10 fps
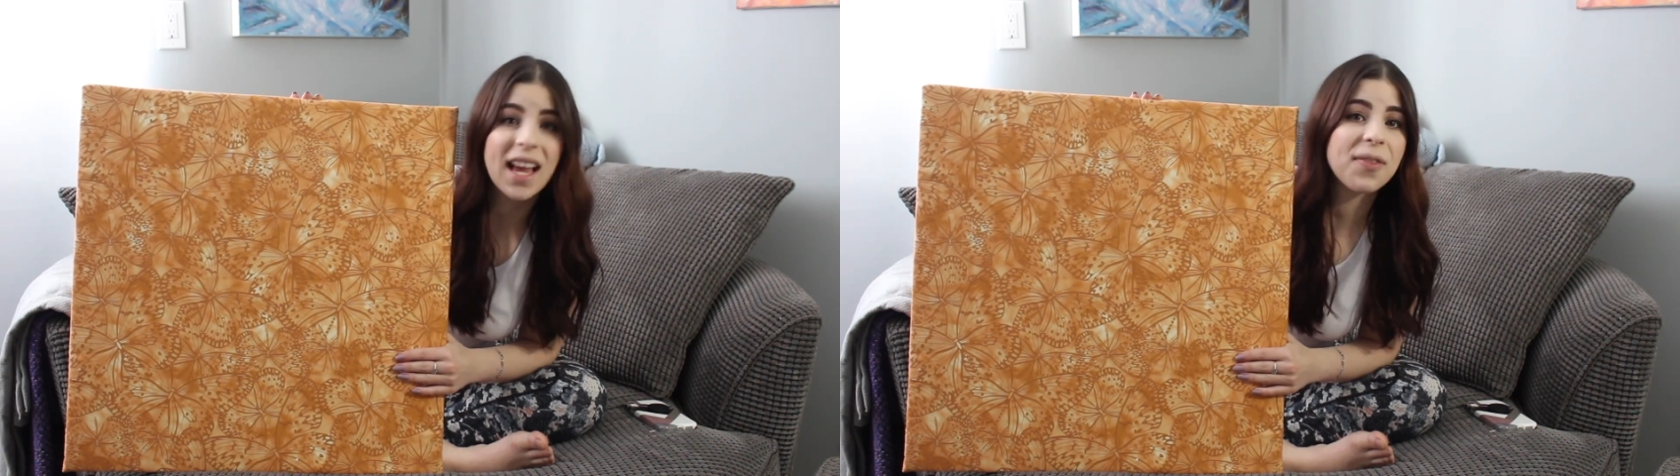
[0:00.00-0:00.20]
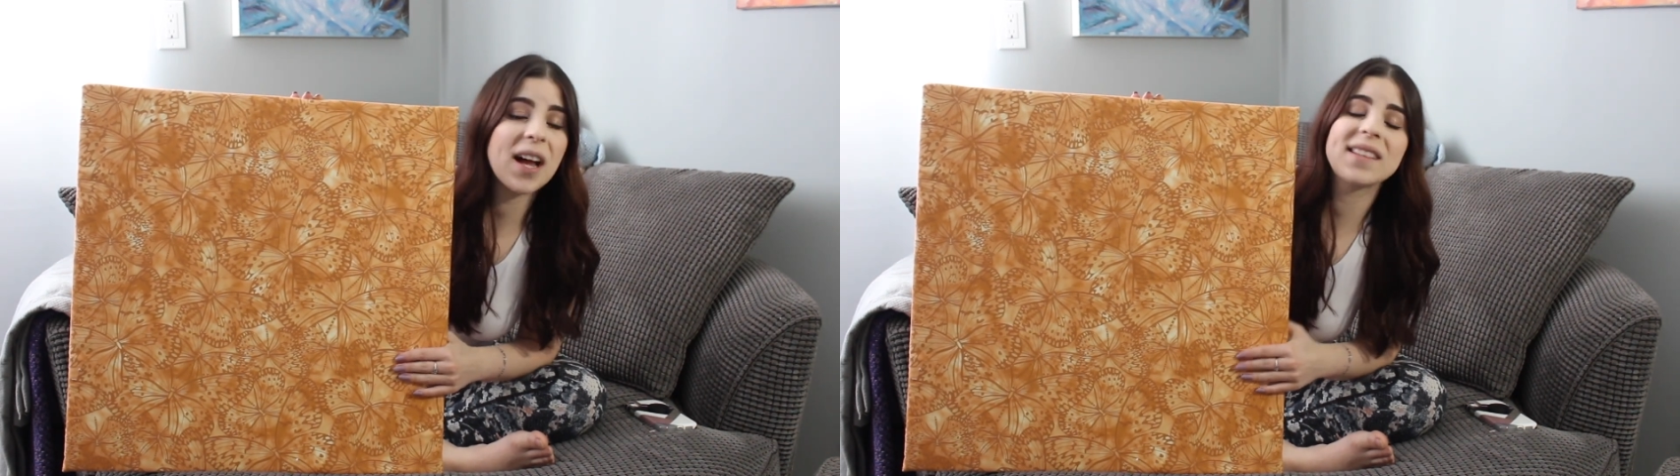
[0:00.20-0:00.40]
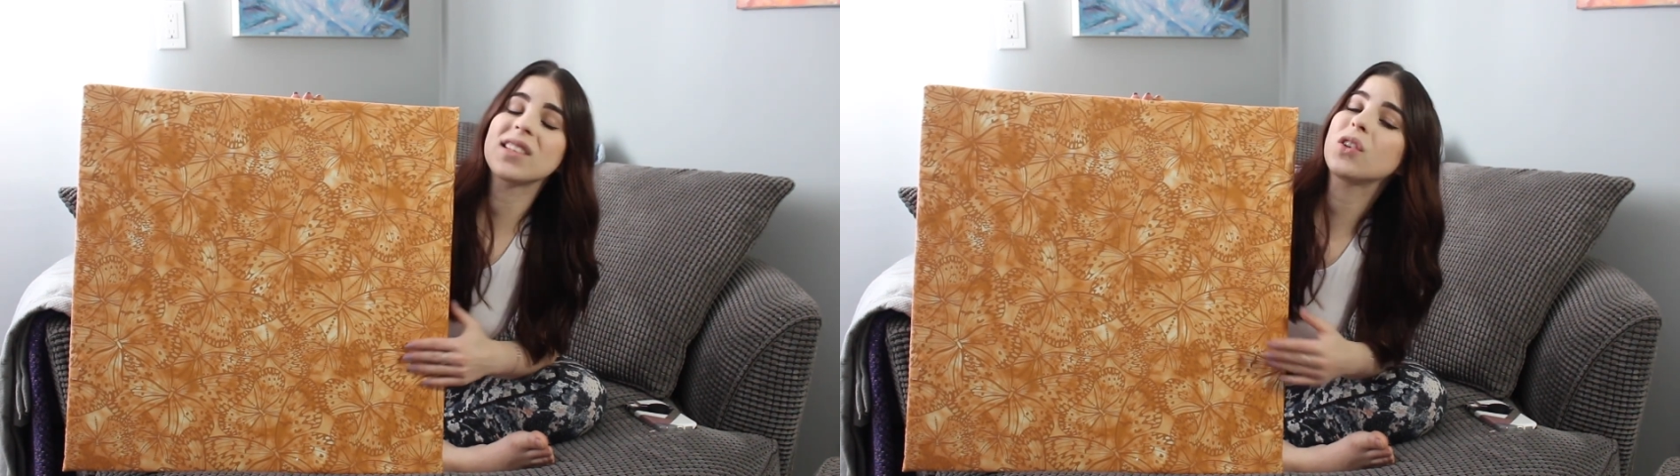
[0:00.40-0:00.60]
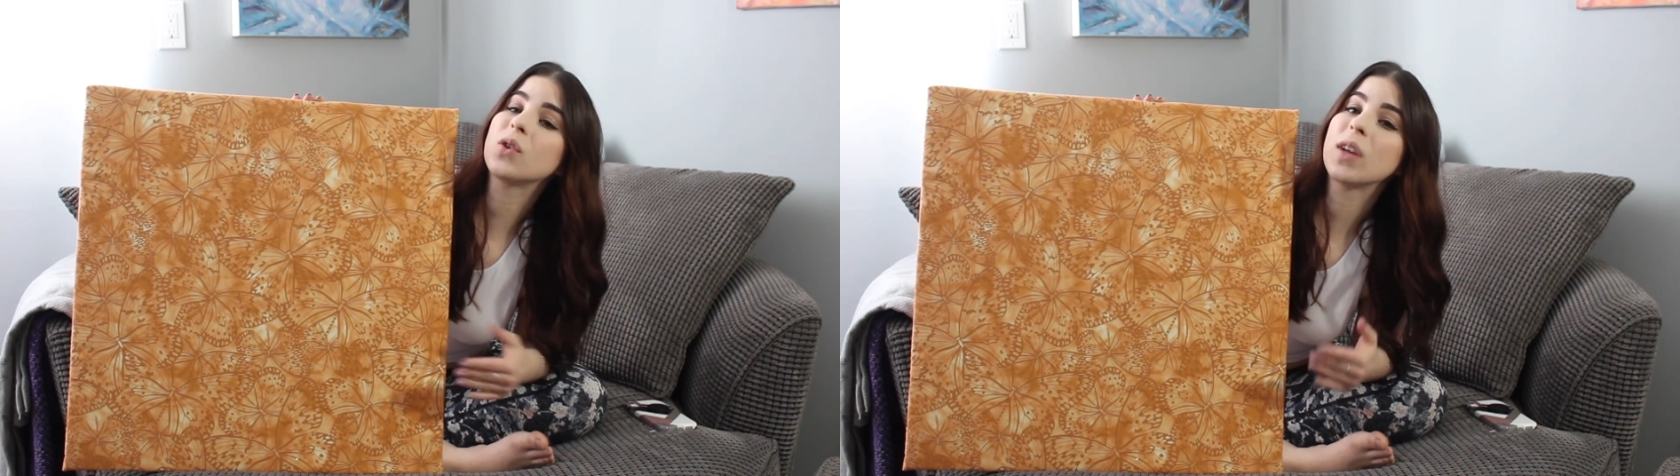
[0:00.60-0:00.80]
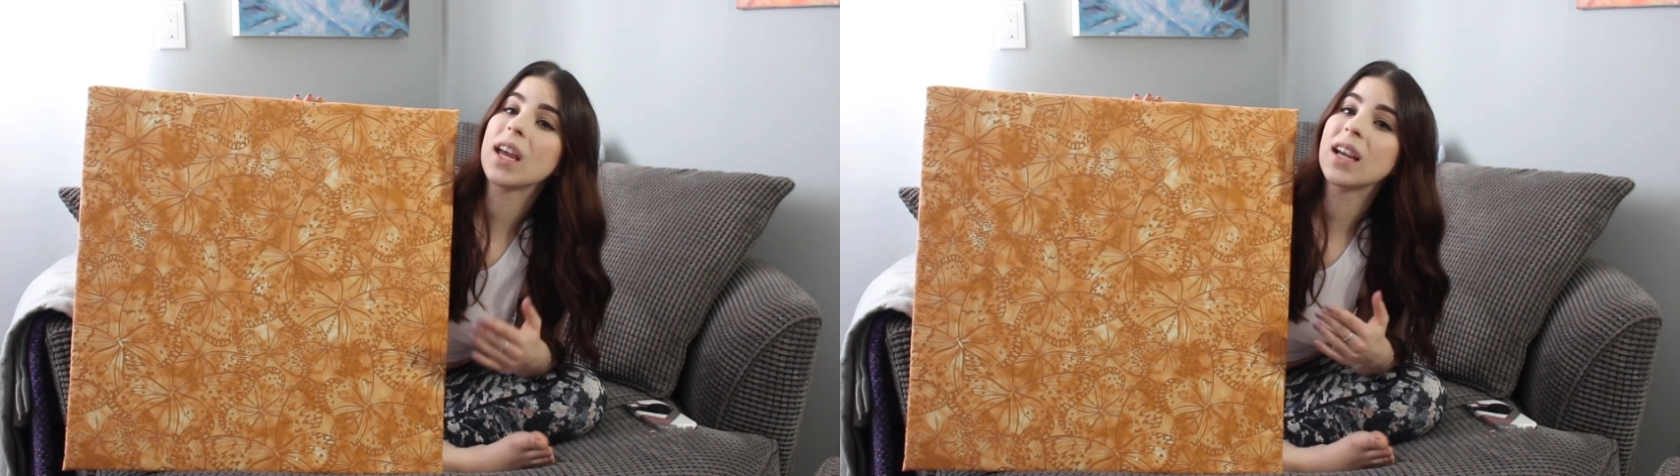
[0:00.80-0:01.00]
and that's
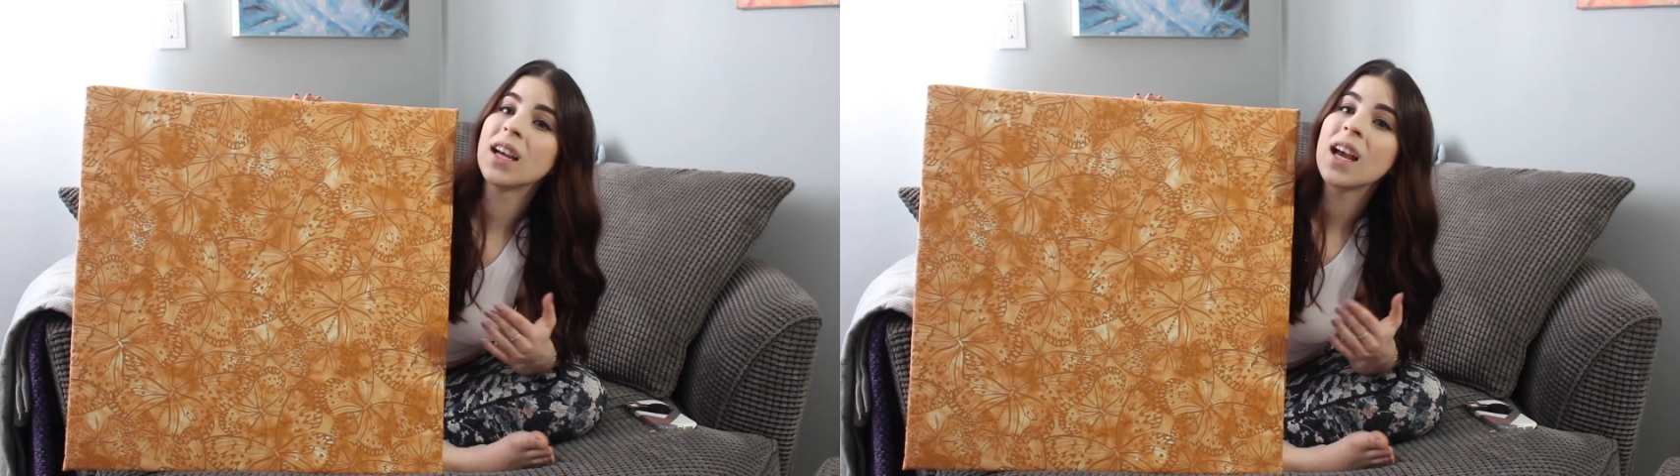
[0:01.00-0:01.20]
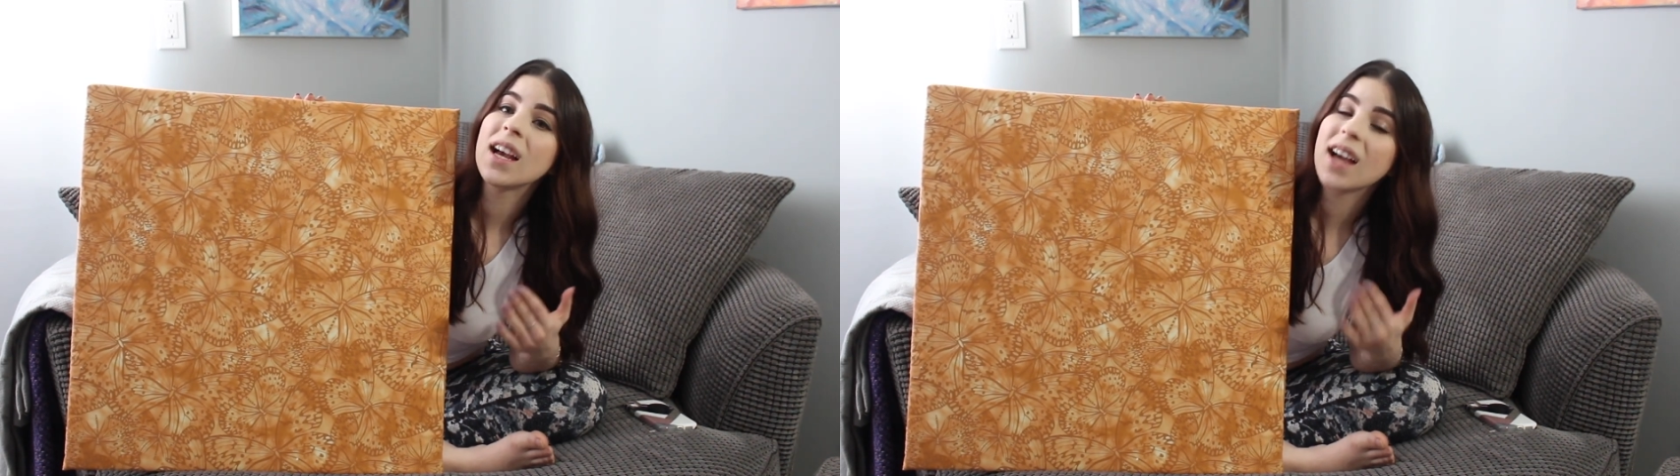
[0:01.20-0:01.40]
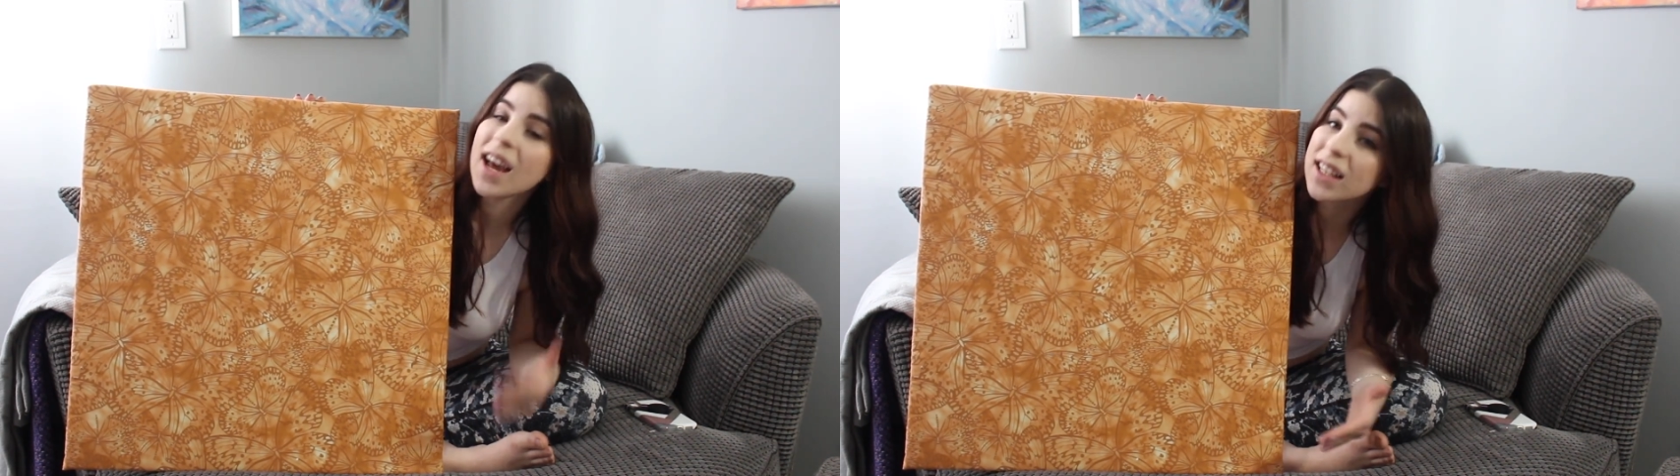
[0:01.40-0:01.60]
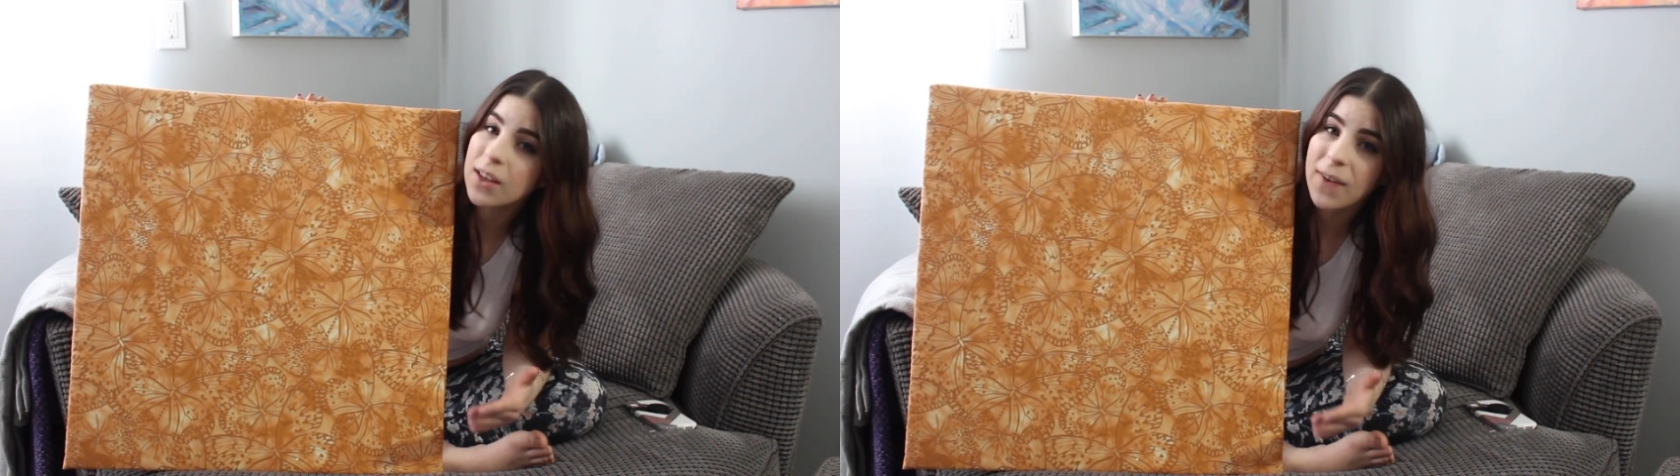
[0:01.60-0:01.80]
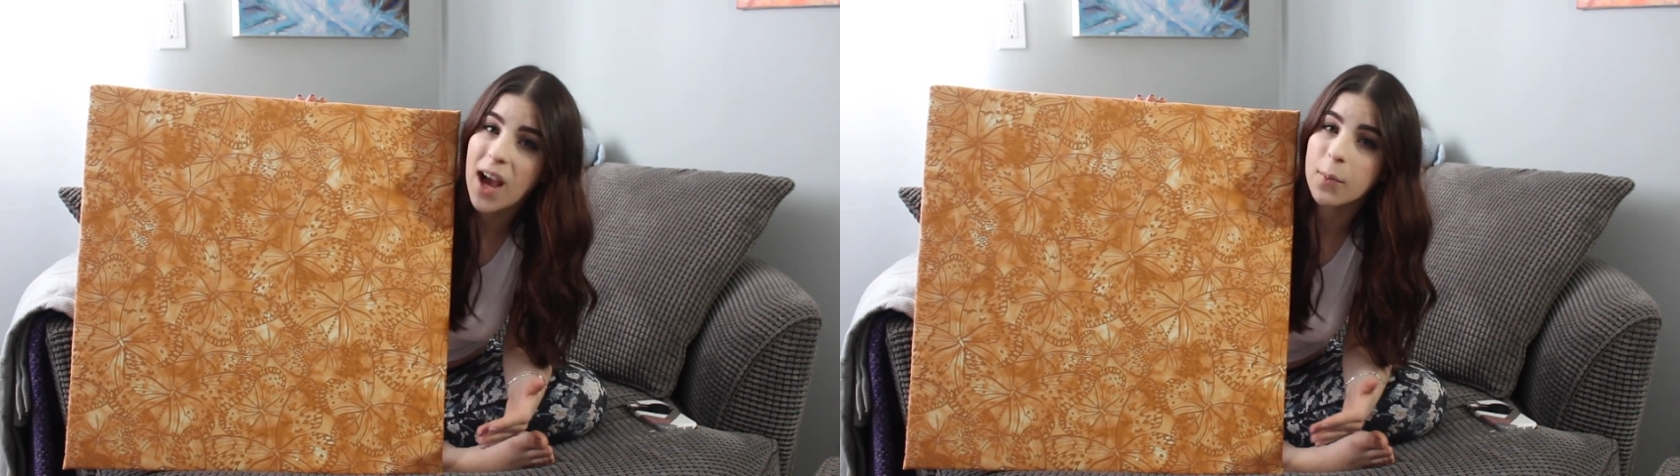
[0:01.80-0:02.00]
including cutting the
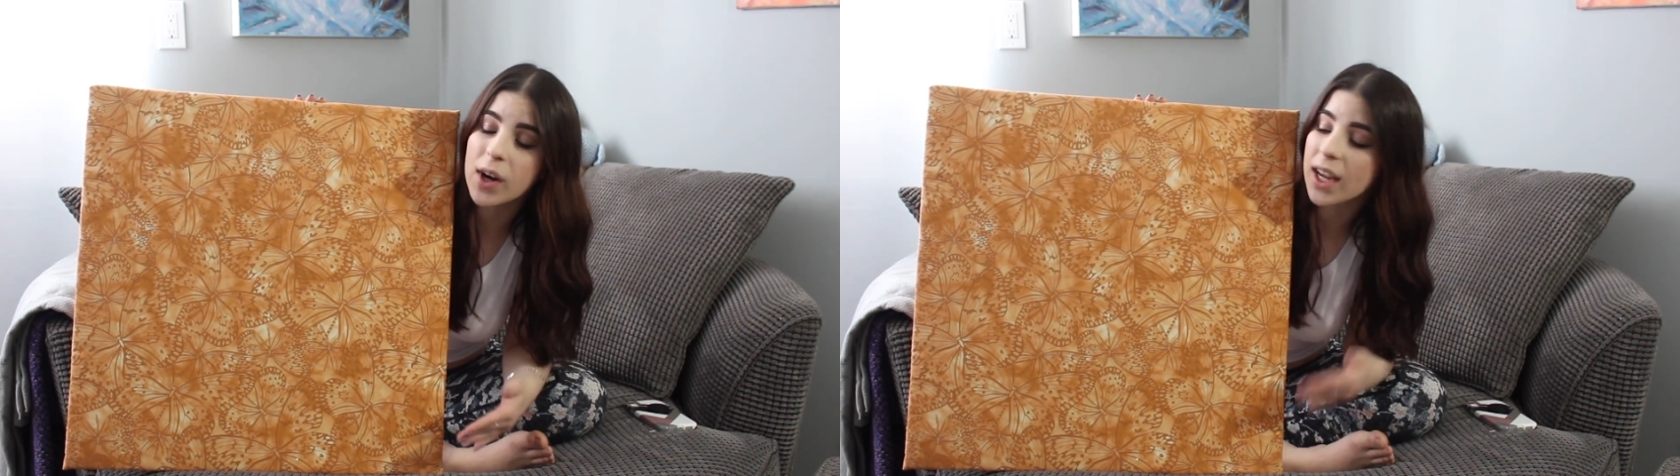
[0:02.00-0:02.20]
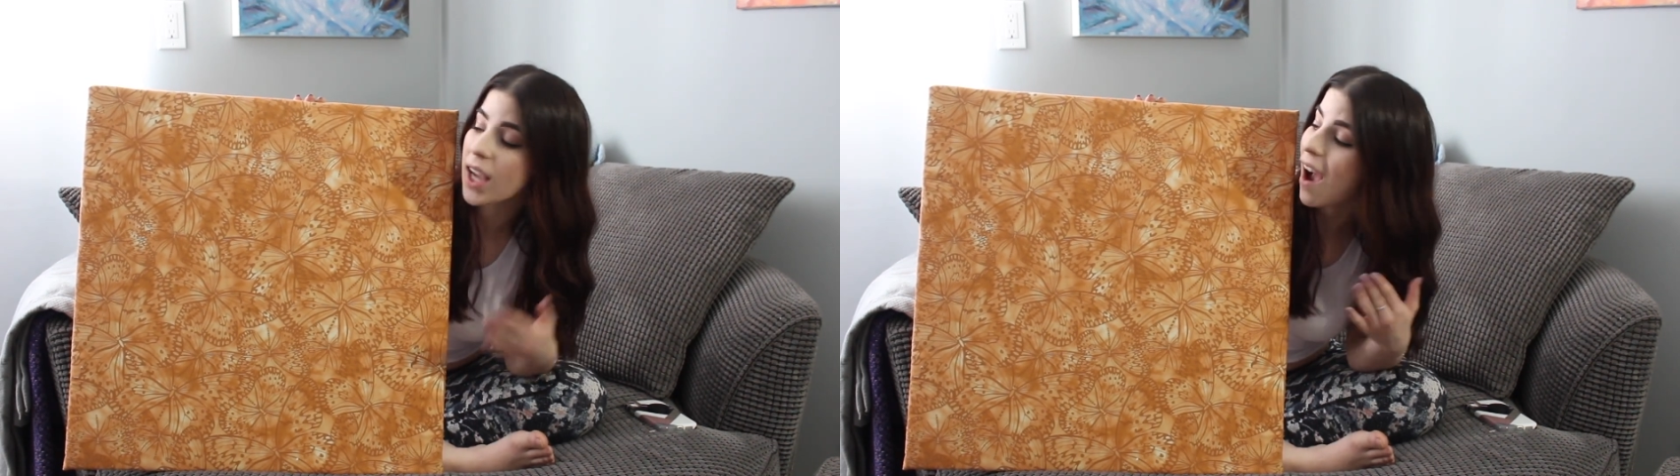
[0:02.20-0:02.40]
fabric,